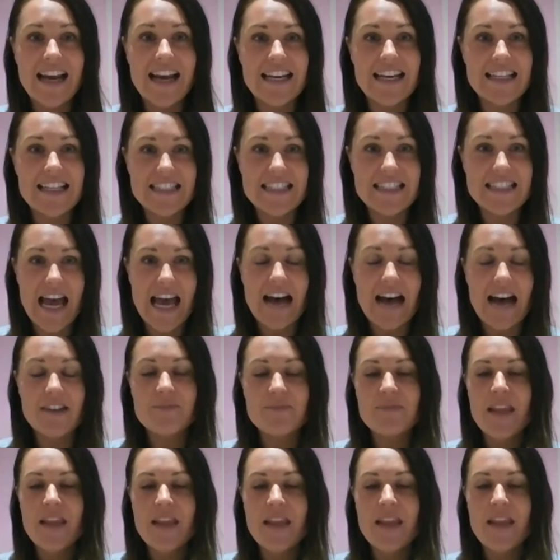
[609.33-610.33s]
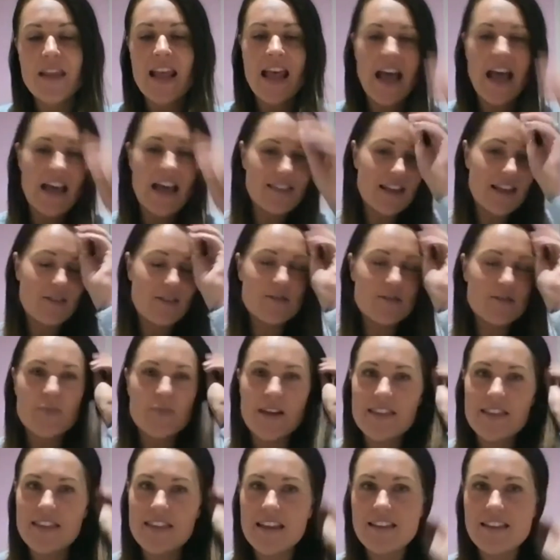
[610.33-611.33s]
any doubt and that was
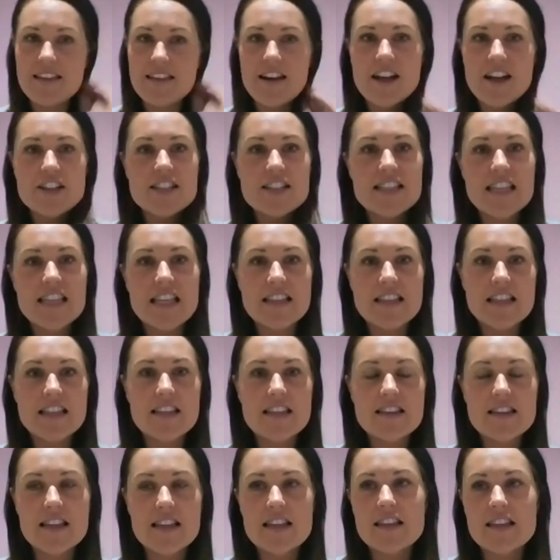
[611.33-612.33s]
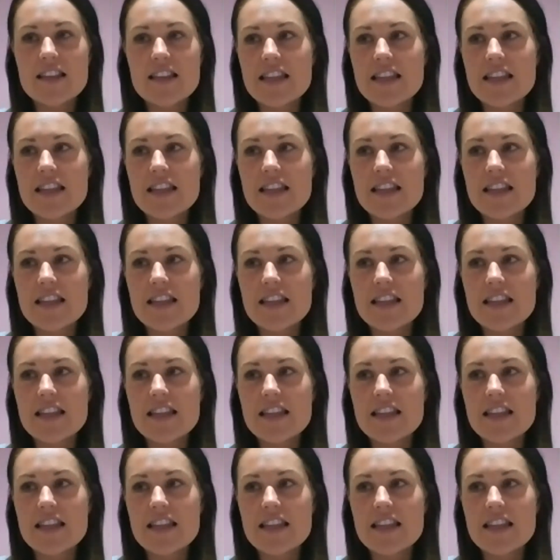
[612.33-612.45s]
one thing that i just think that, that